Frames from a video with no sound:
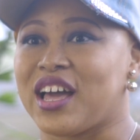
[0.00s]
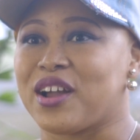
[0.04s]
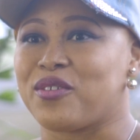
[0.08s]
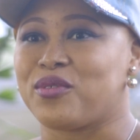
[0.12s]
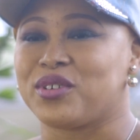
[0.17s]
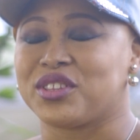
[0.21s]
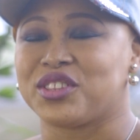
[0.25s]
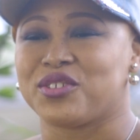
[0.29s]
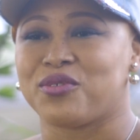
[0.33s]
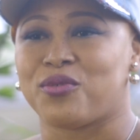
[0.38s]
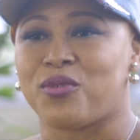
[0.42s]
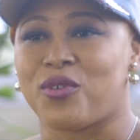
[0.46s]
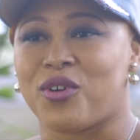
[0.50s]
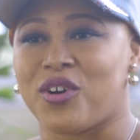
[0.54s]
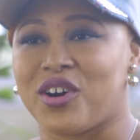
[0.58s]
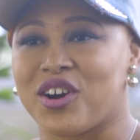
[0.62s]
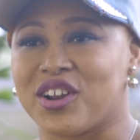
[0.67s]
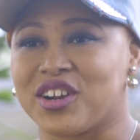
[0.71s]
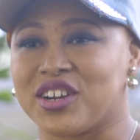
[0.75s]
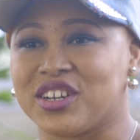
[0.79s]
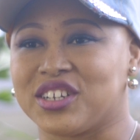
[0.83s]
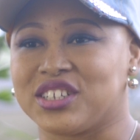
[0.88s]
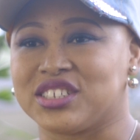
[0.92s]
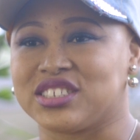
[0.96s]
like with the
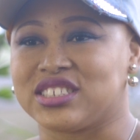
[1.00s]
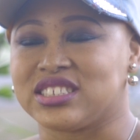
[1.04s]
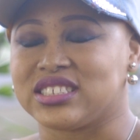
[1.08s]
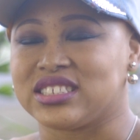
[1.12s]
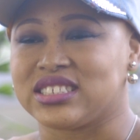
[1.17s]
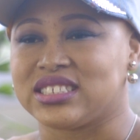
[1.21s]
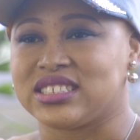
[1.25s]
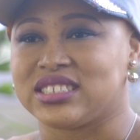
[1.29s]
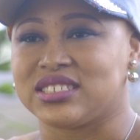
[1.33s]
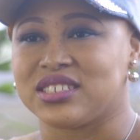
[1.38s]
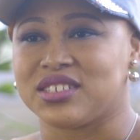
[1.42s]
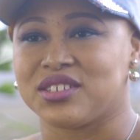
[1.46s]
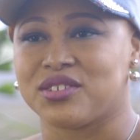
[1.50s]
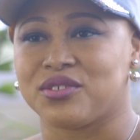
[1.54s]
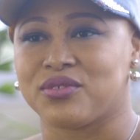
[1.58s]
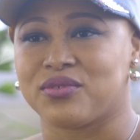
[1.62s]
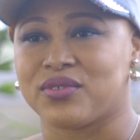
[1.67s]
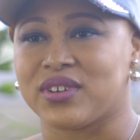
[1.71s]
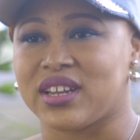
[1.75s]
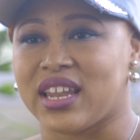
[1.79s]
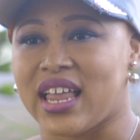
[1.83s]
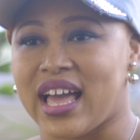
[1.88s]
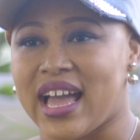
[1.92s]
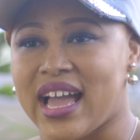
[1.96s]
water, just
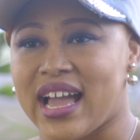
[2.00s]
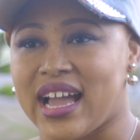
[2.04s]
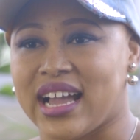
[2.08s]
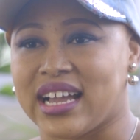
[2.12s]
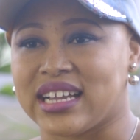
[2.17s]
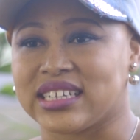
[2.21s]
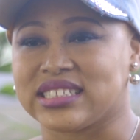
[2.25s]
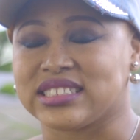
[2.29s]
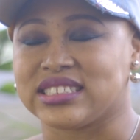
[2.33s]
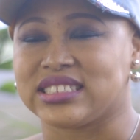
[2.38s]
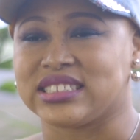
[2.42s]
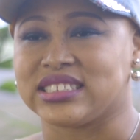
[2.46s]
relax